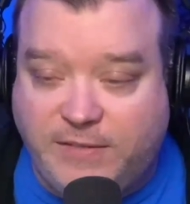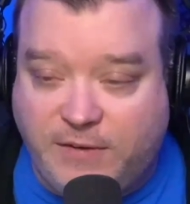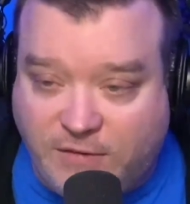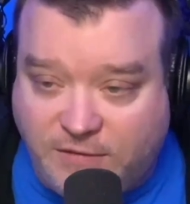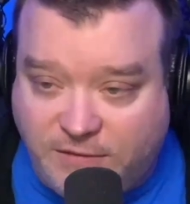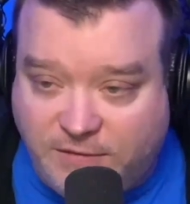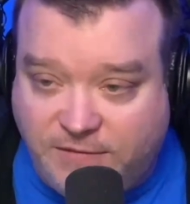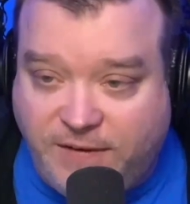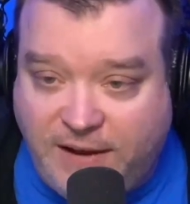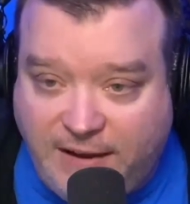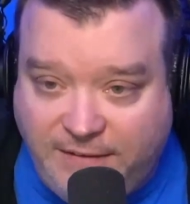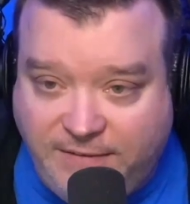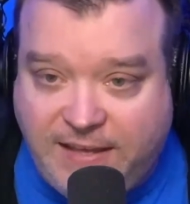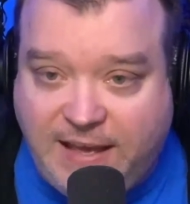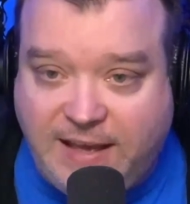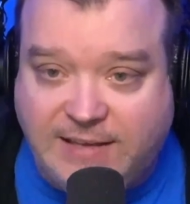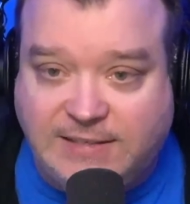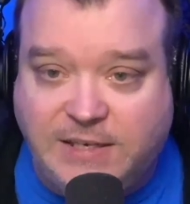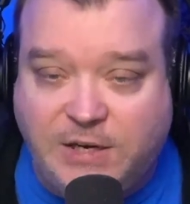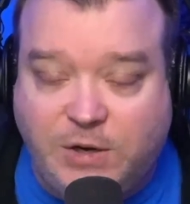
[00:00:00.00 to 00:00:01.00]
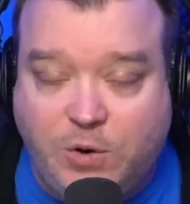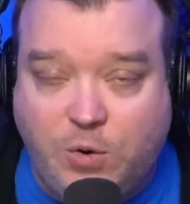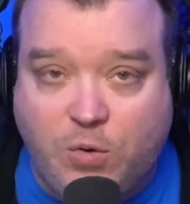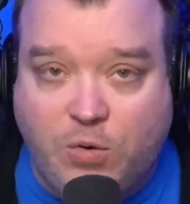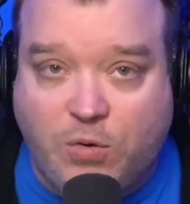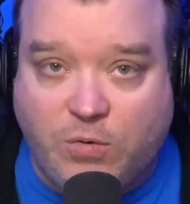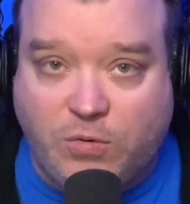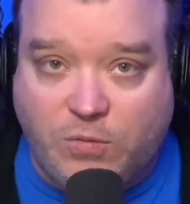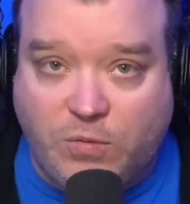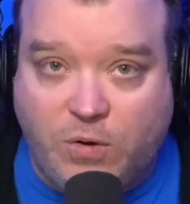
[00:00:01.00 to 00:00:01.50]
There's 5,000 who
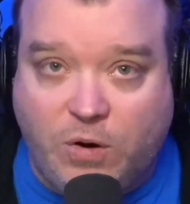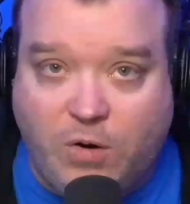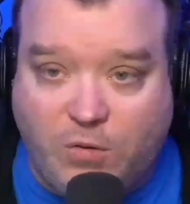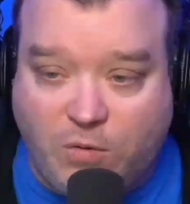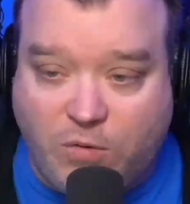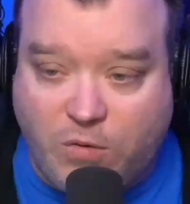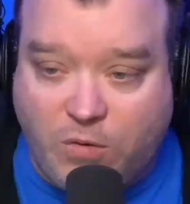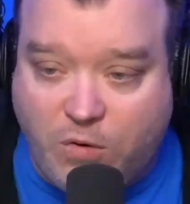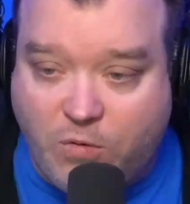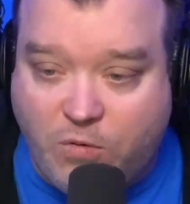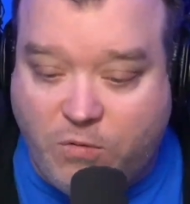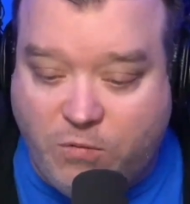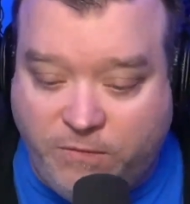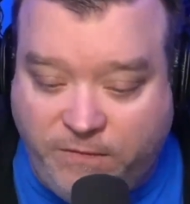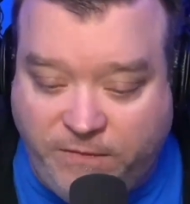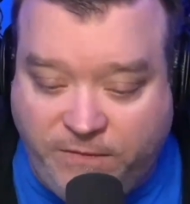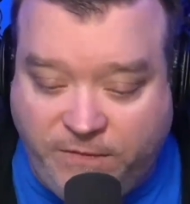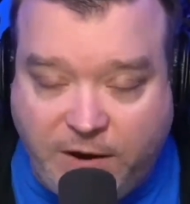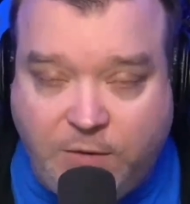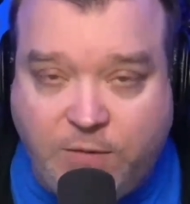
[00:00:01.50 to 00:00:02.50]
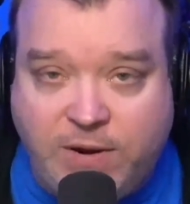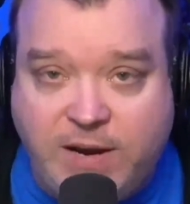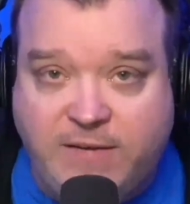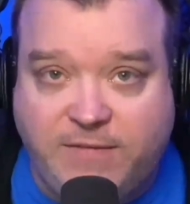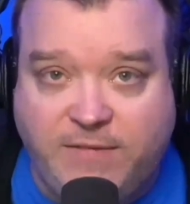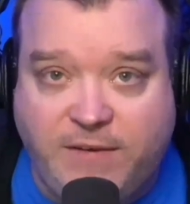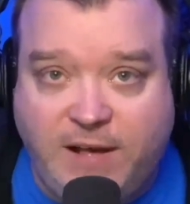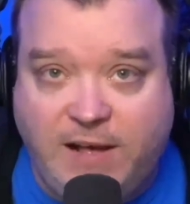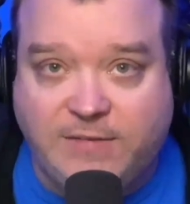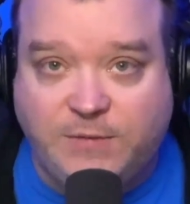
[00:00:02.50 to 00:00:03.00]
are, are, who are very
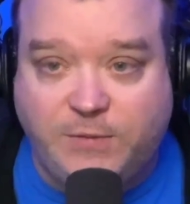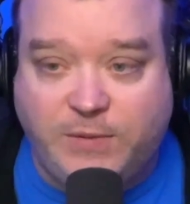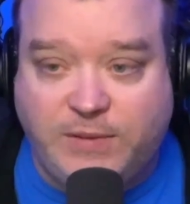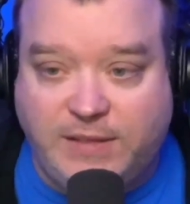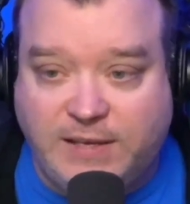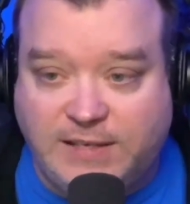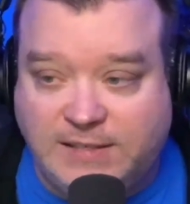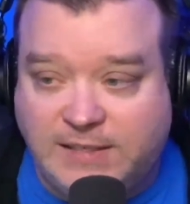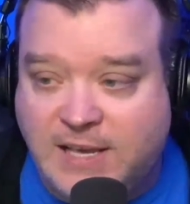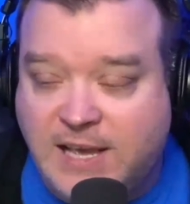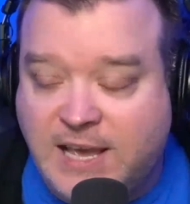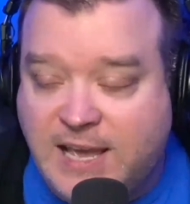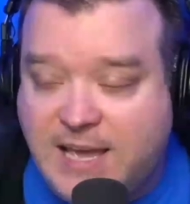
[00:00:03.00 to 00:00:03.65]
involved with this